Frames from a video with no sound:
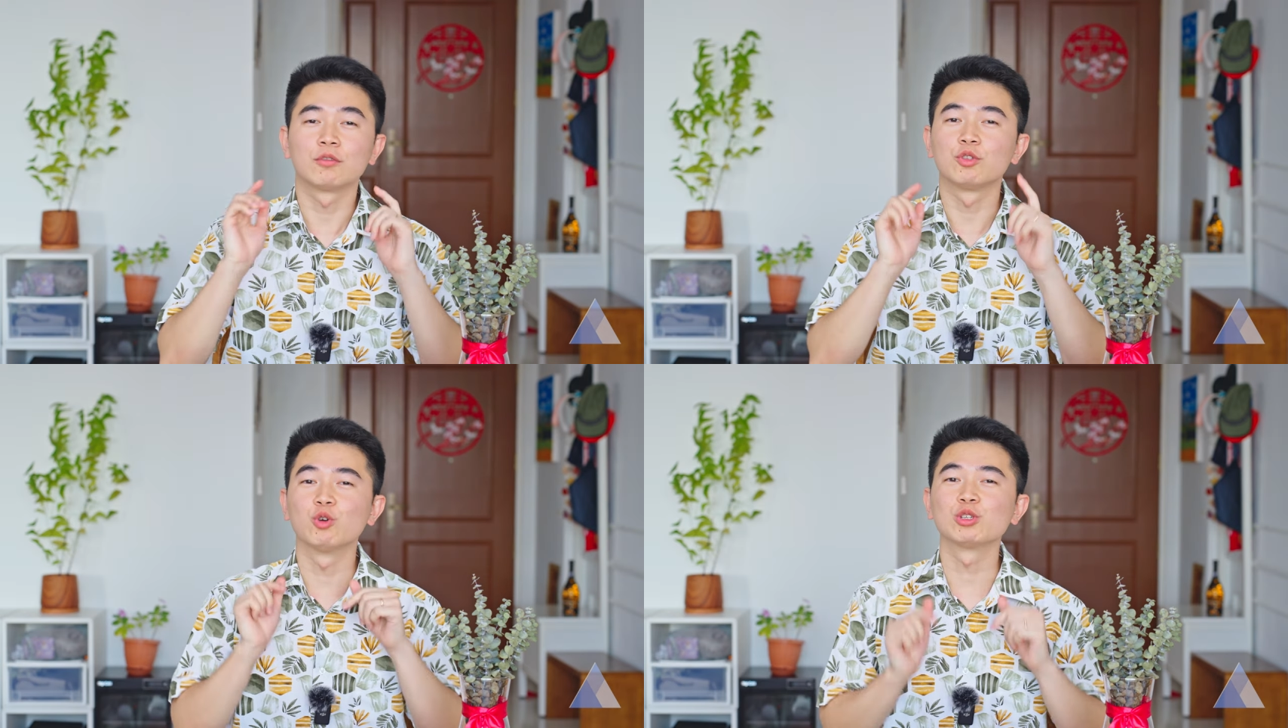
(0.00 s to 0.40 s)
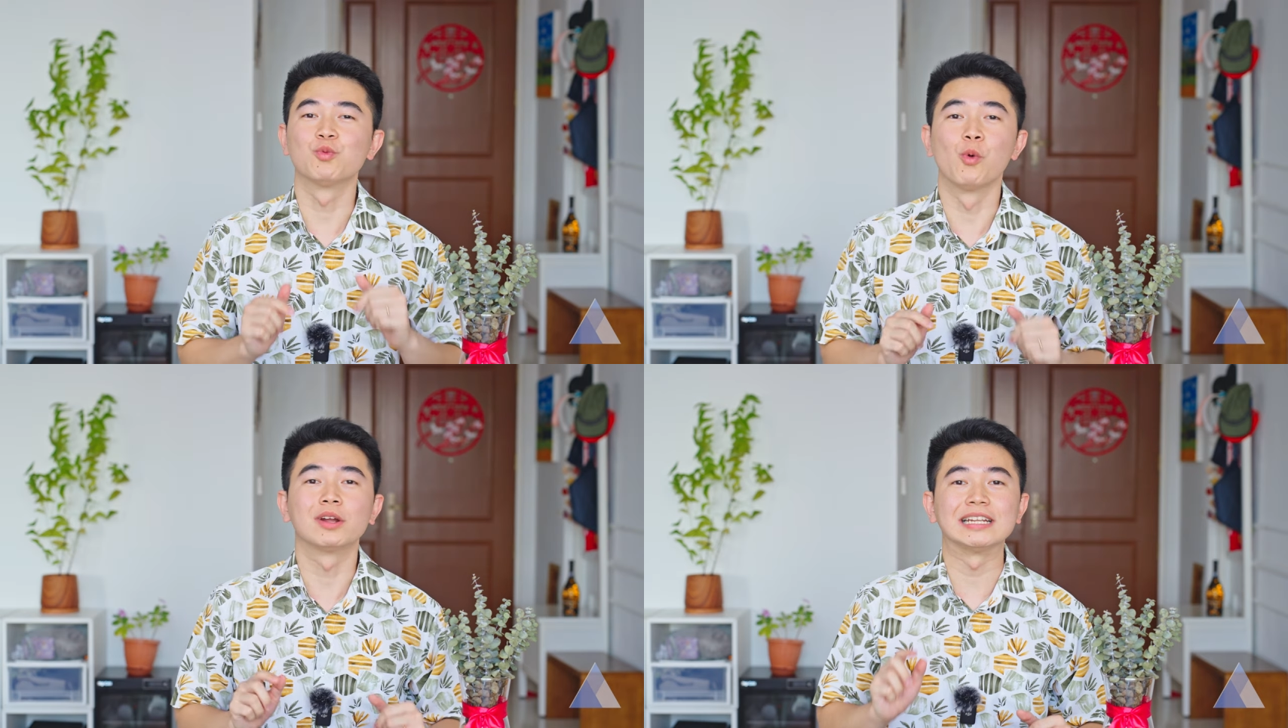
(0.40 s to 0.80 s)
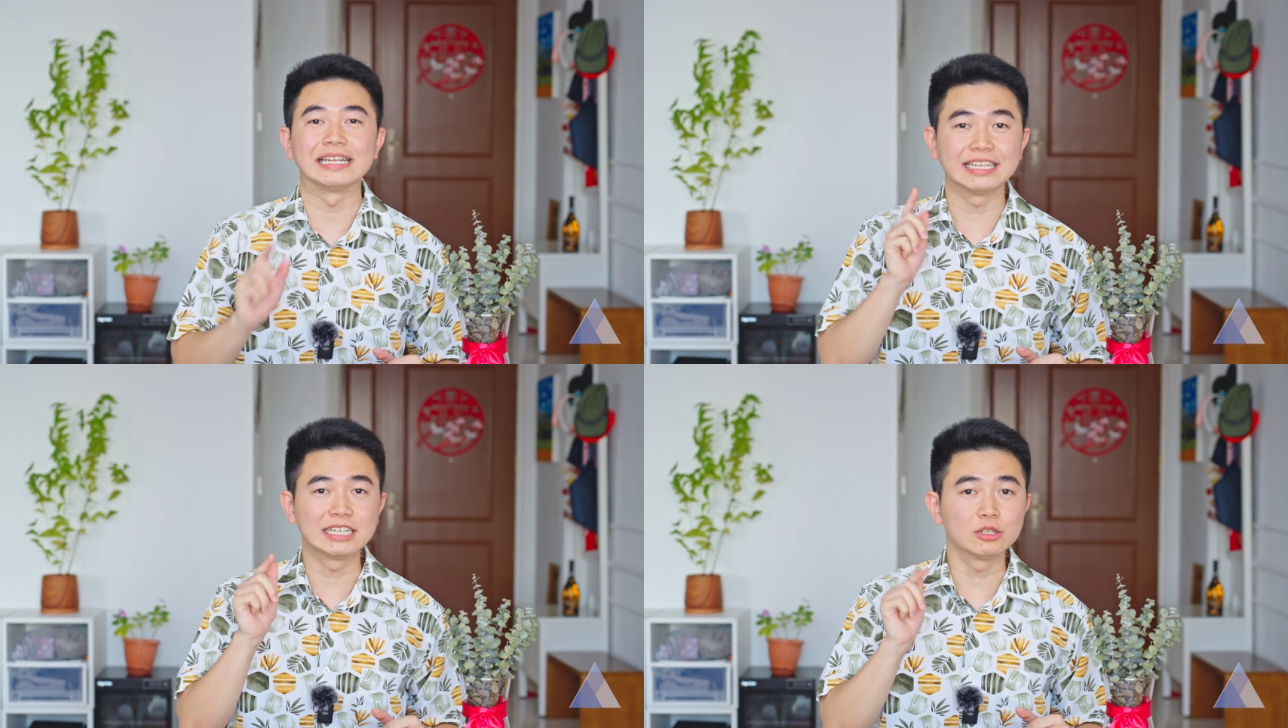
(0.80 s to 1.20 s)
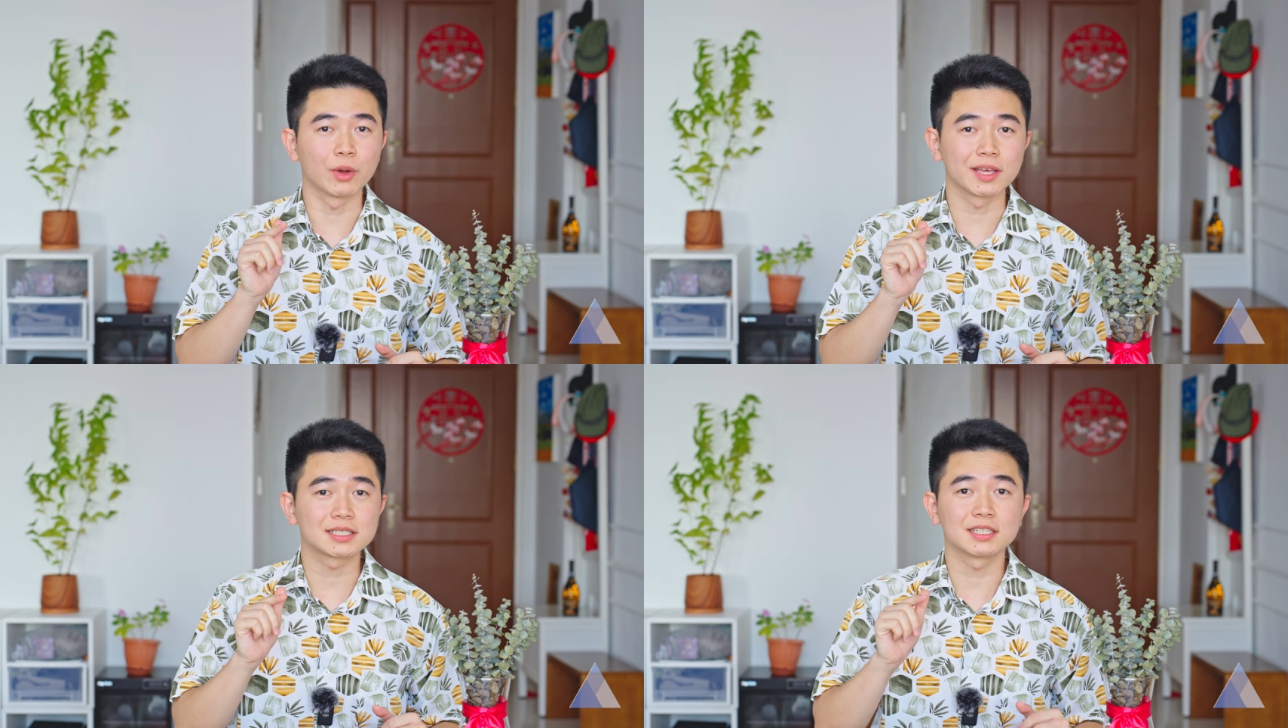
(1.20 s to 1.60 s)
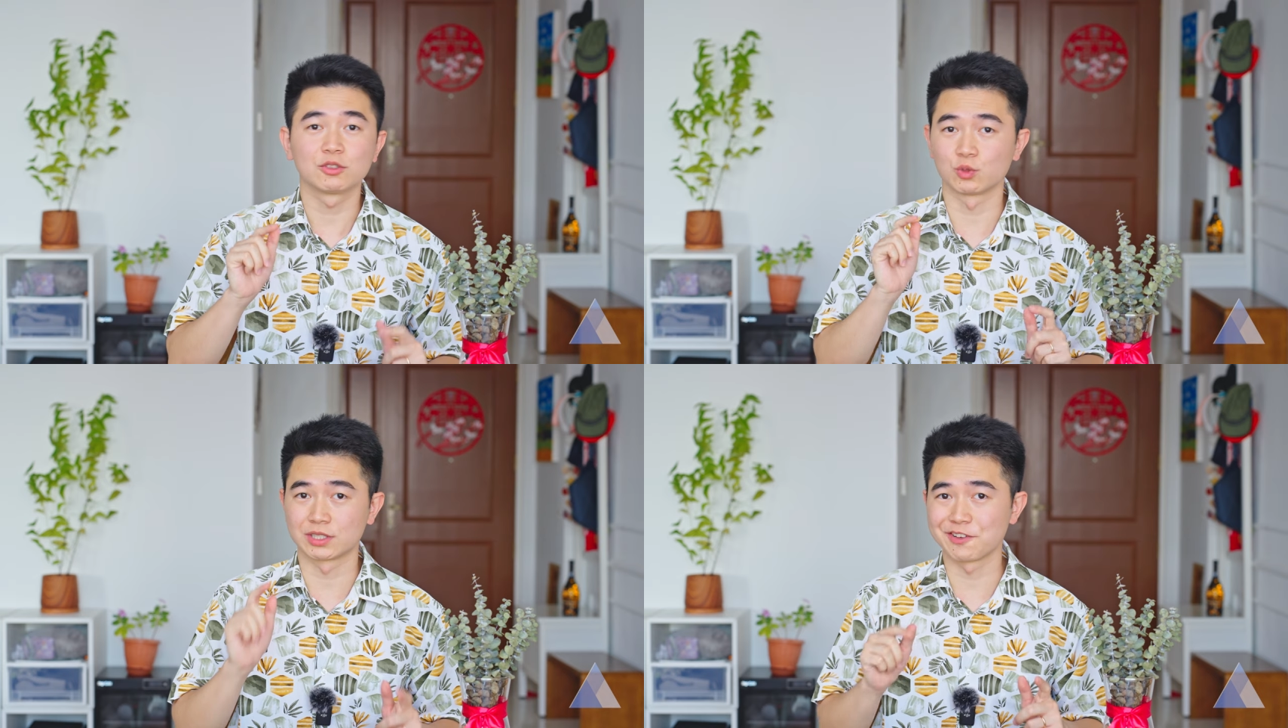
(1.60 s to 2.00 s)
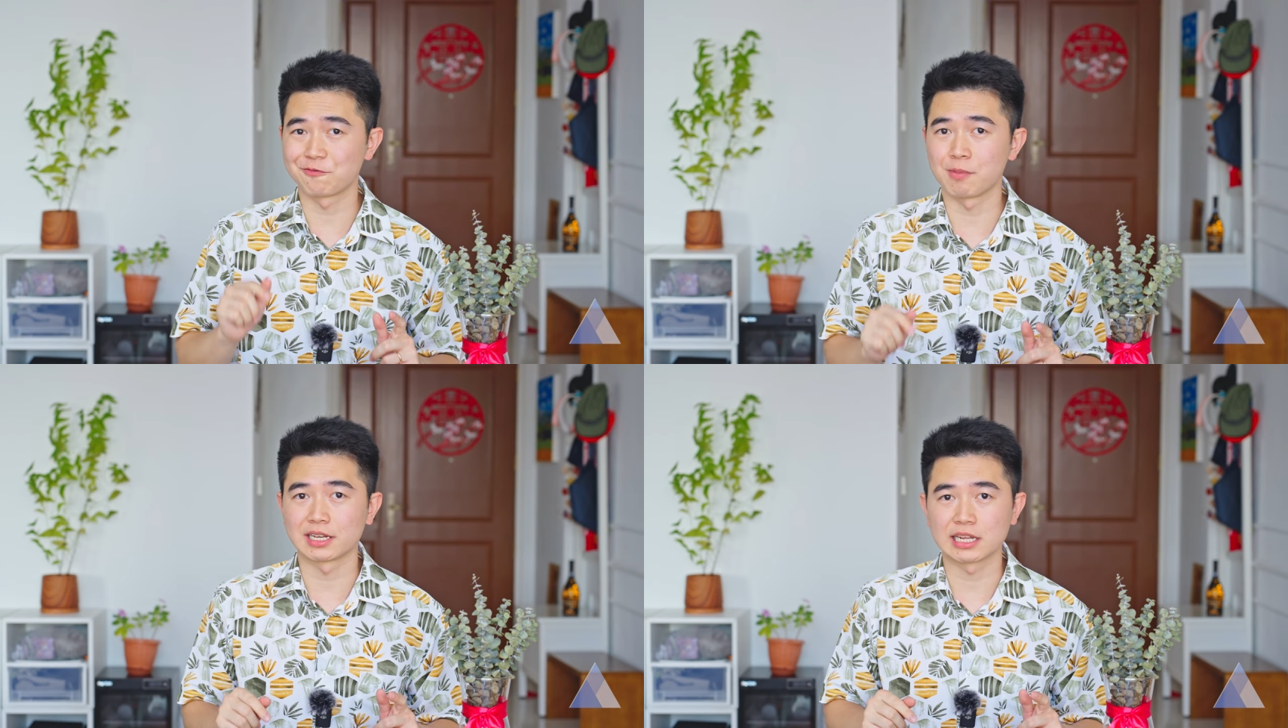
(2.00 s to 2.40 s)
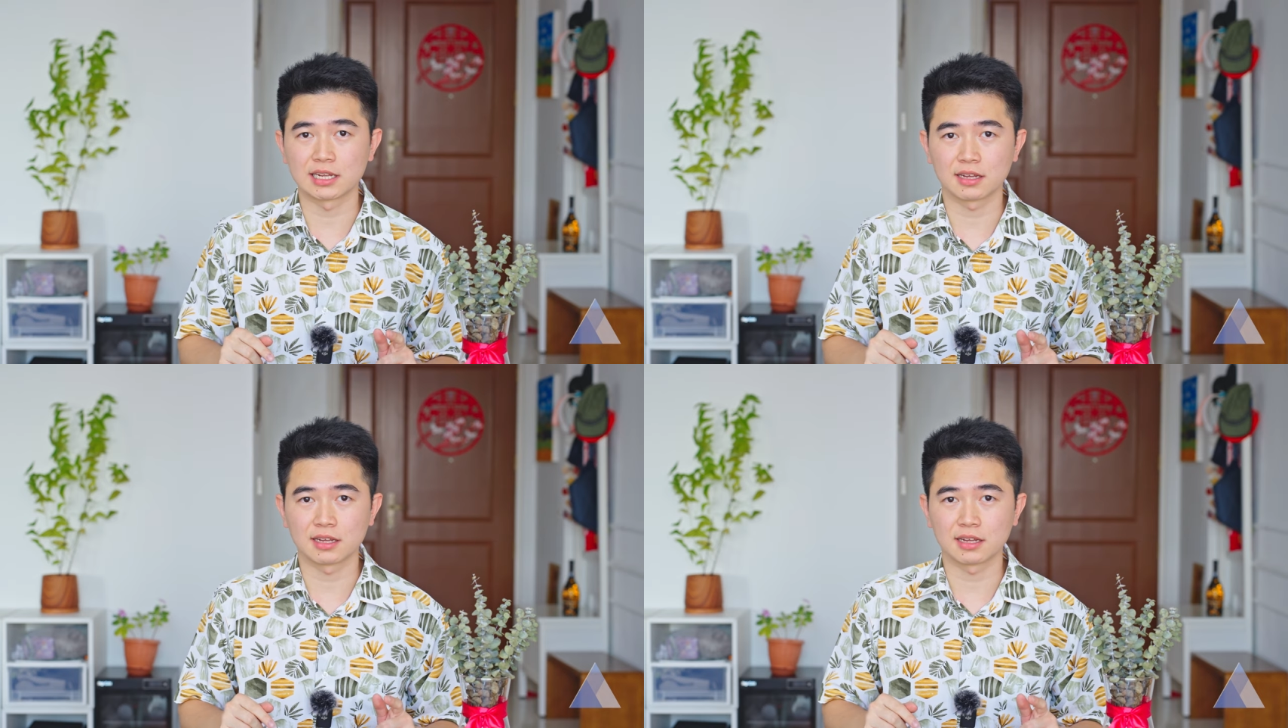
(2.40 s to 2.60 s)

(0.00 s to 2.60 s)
Those were the legal ways to save money.